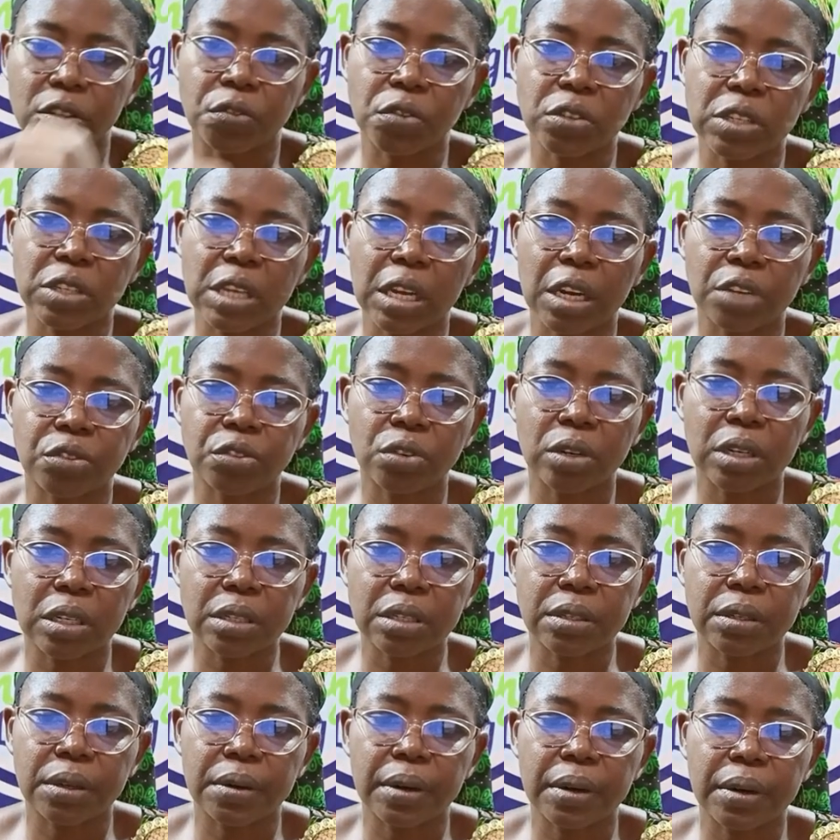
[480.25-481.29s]
of using electronic
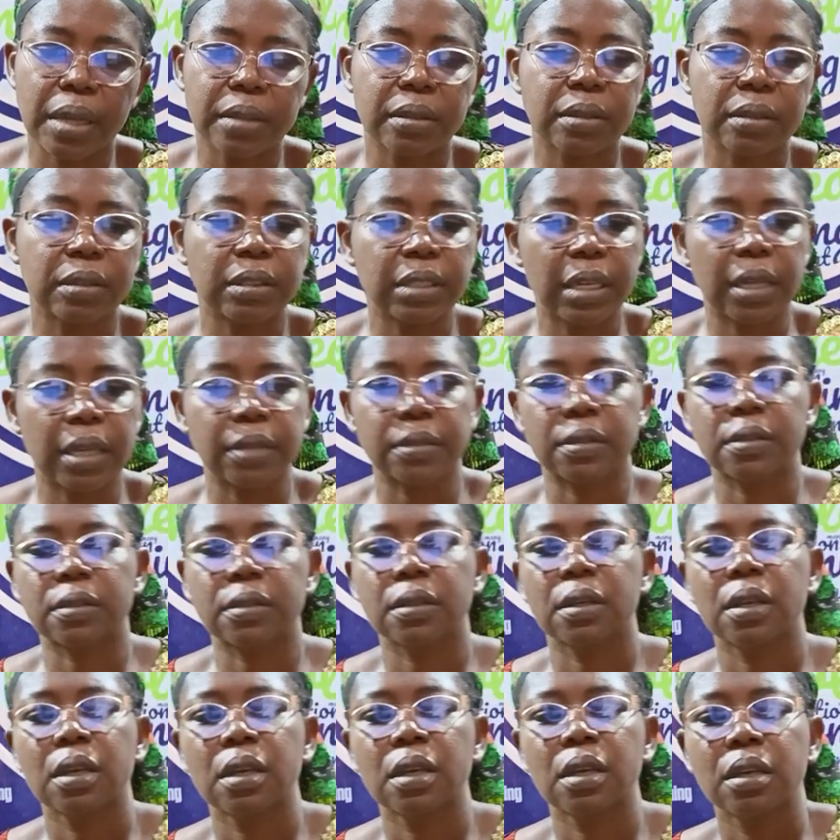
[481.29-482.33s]
cereals? Yes.
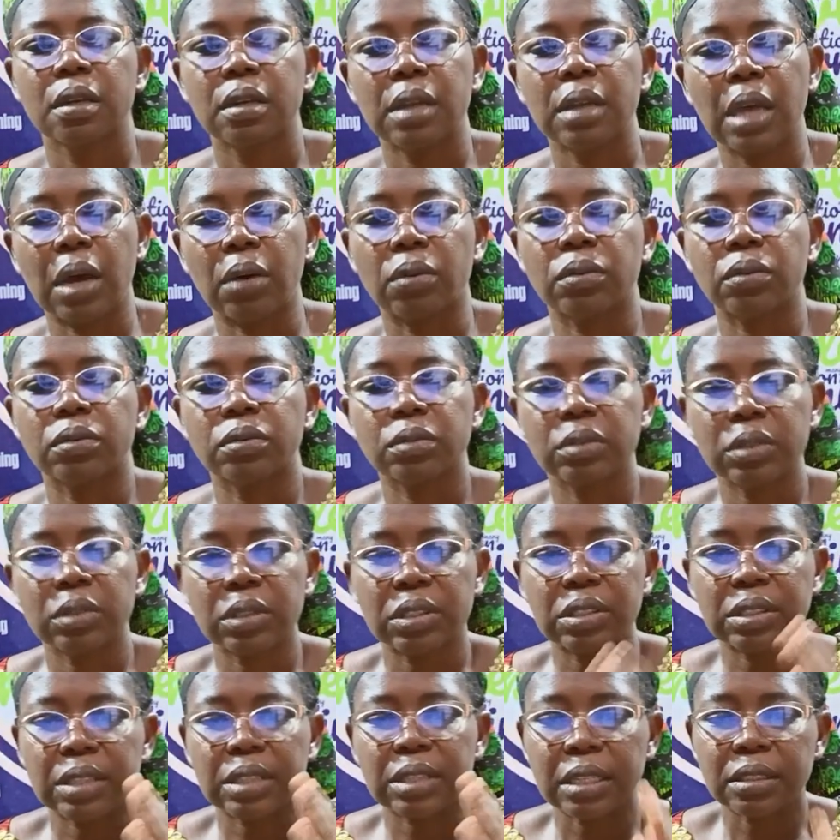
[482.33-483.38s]
Now,
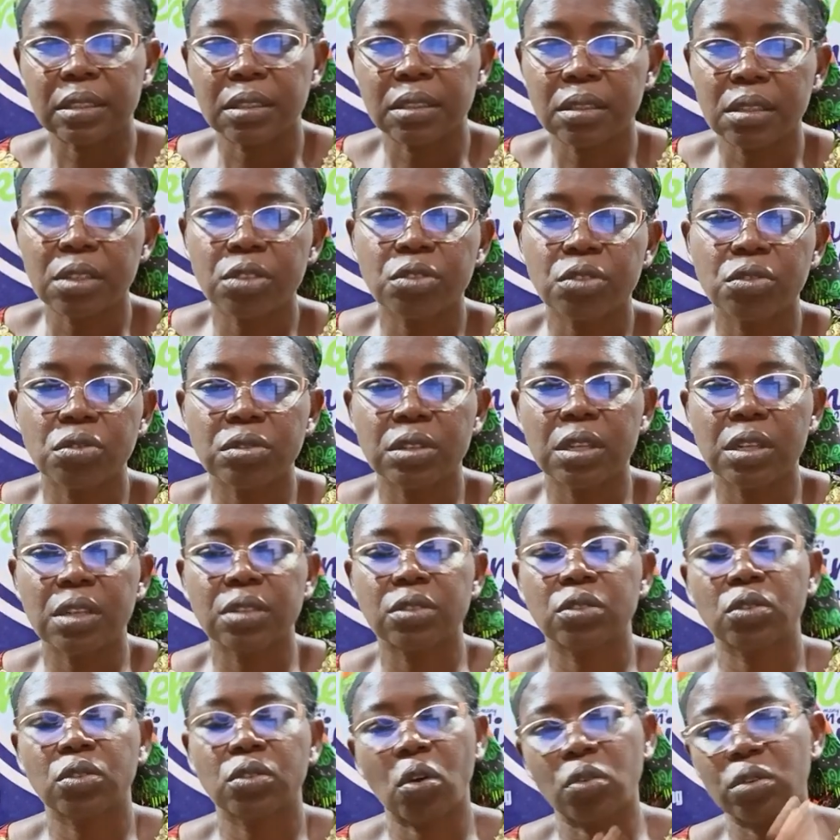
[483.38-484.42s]
statistic
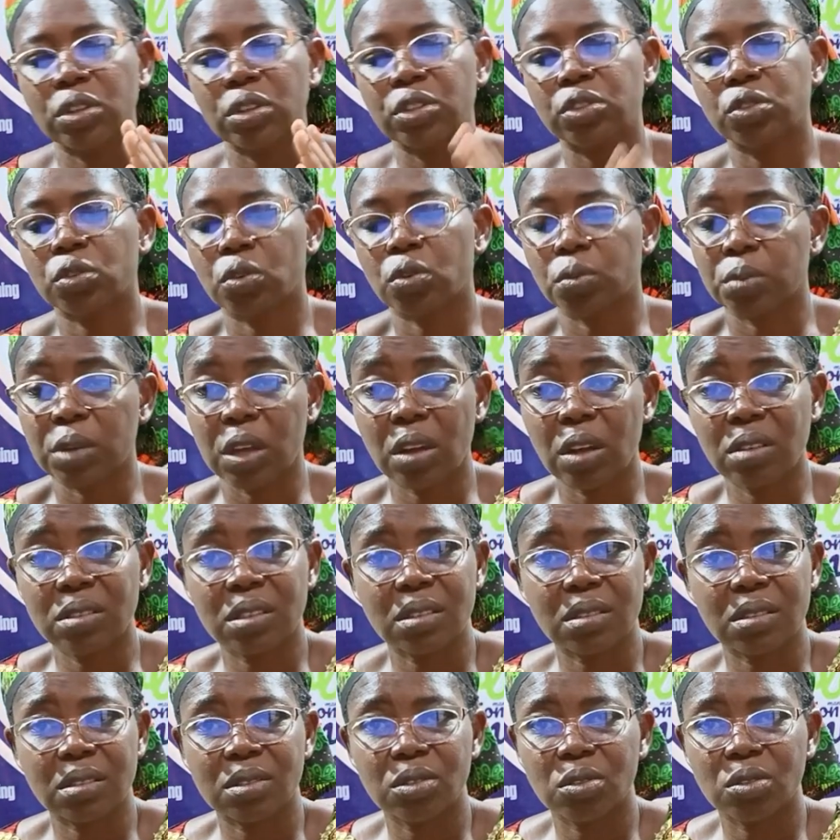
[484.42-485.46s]
usage always show because
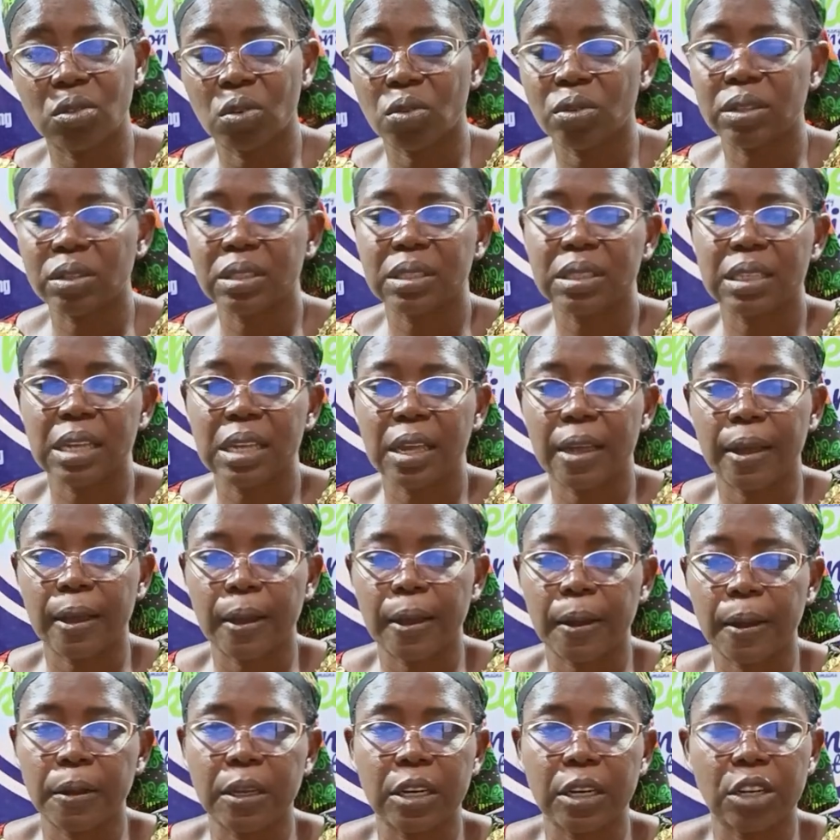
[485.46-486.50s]
it's
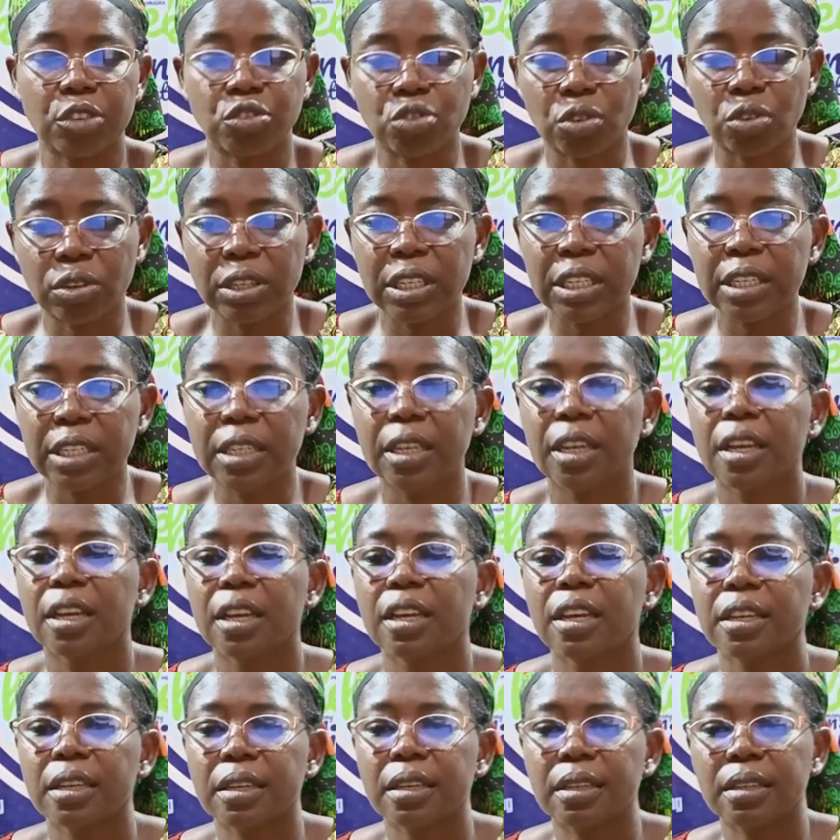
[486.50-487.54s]
electronic.
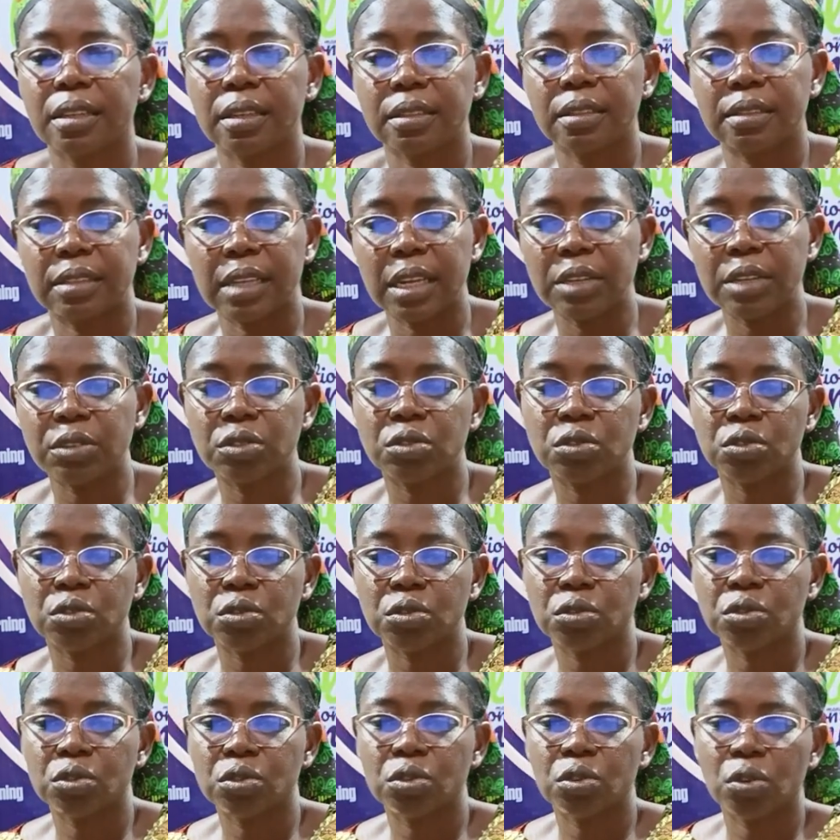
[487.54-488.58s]
It tends
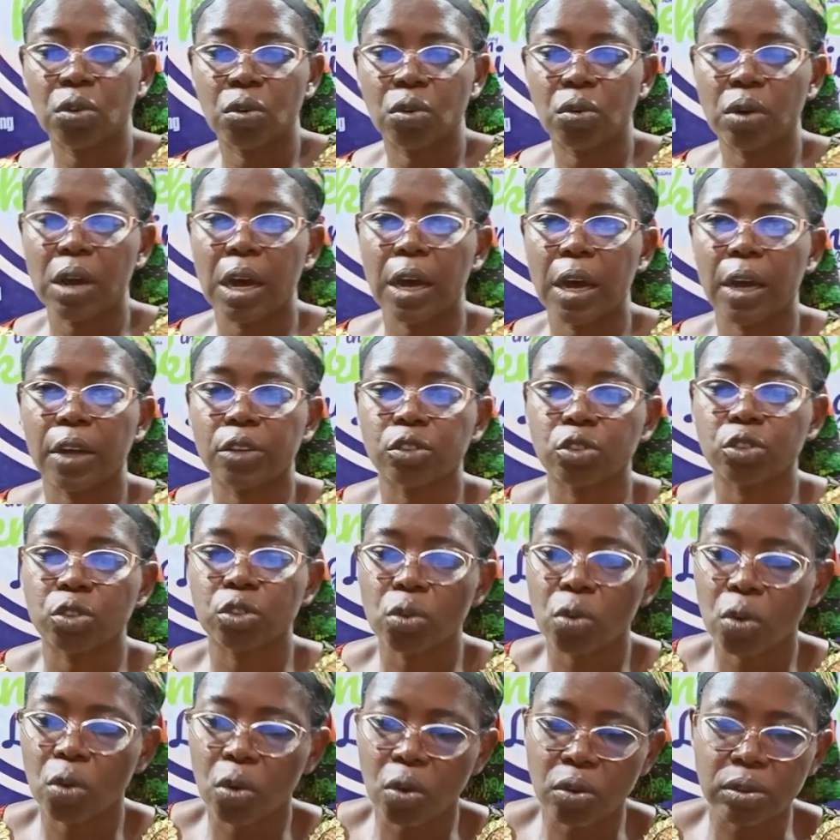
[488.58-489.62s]
to
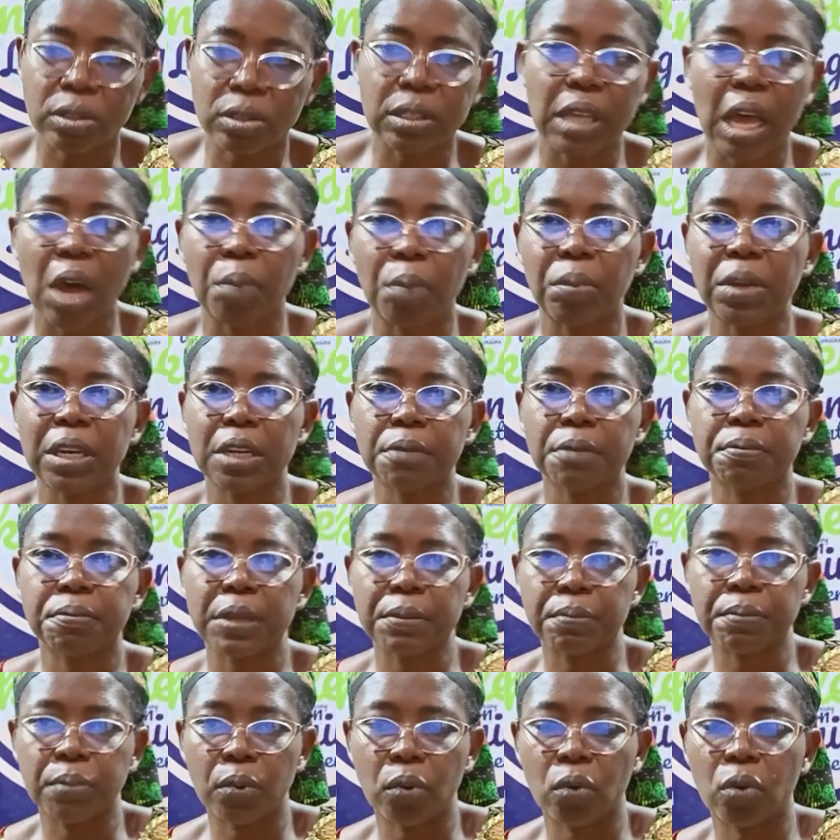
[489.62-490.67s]
show us how many
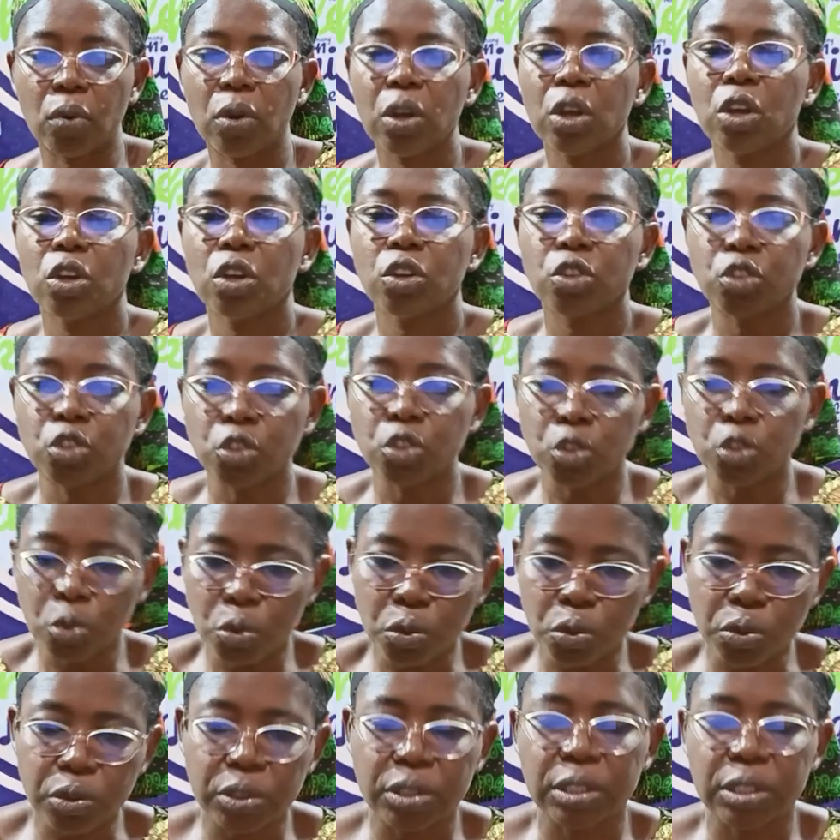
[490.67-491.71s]
people
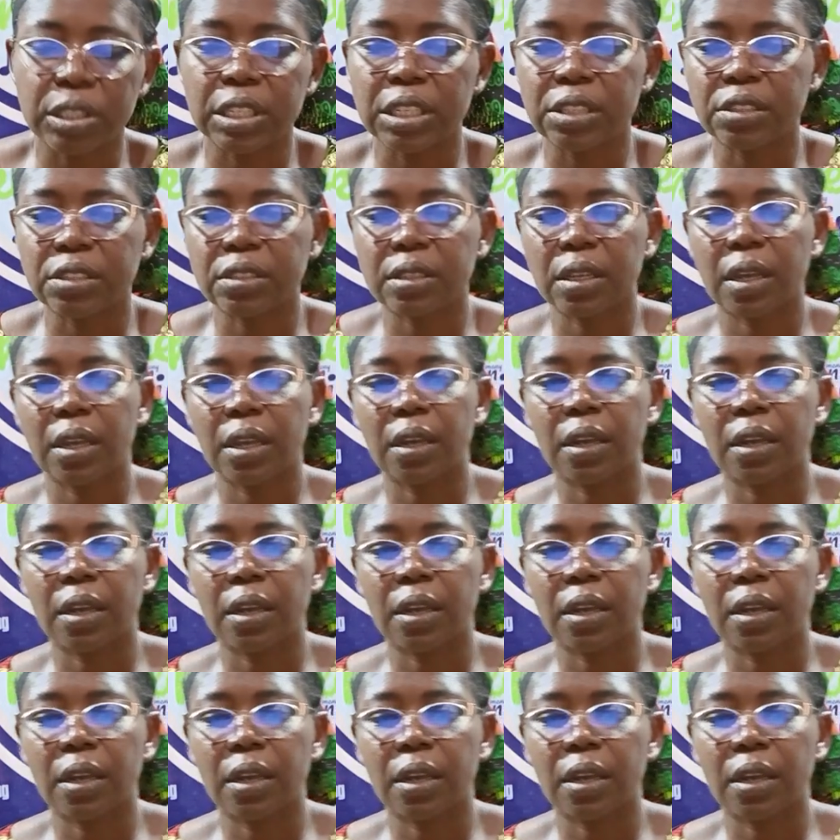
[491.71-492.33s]
use these